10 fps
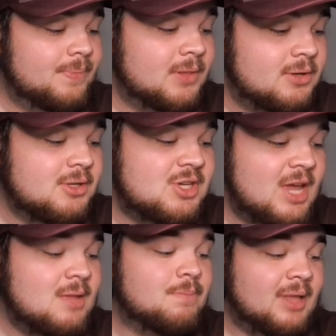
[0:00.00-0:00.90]
Could
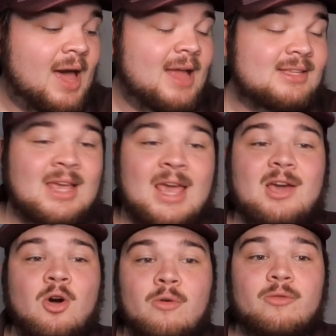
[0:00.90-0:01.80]
Jaden Platt take
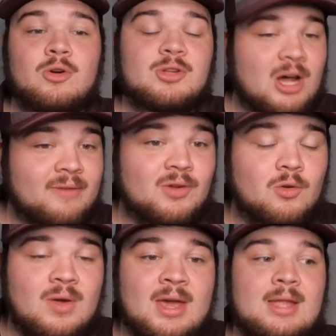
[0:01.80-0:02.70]
over Donovan
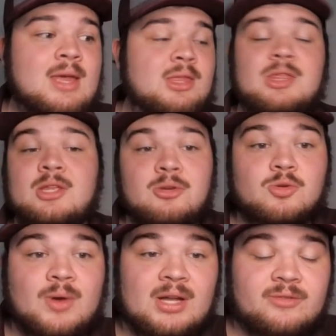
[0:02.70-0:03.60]
Green and then the two
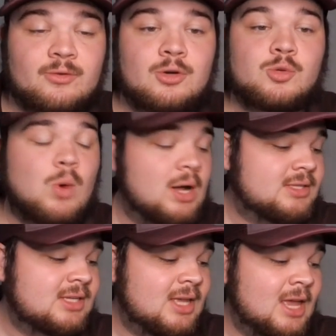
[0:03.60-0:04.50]
transfers,
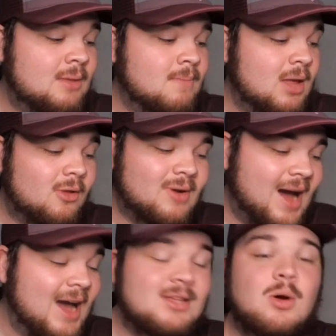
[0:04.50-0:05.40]
Watson and Miller?
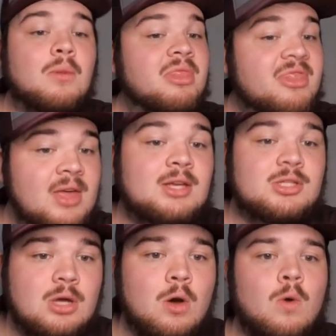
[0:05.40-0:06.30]
I don't think
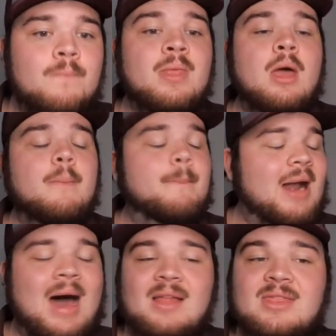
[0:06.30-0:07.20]
so, but
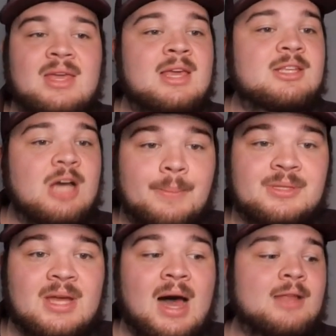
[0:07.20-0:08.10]
I think his
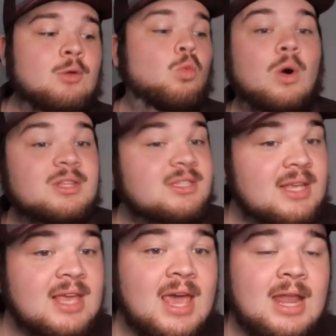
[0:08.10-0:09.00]
upside, once
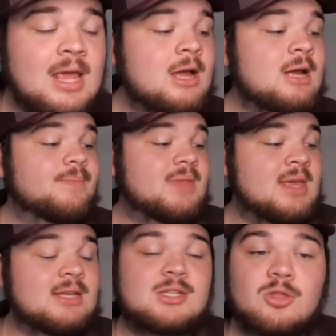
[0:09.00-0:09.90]
again,
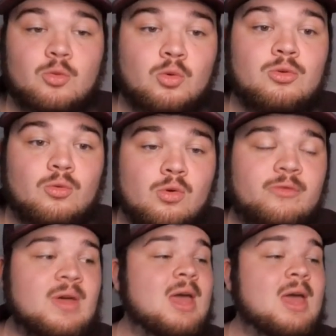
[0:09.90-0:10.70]
is through the roof.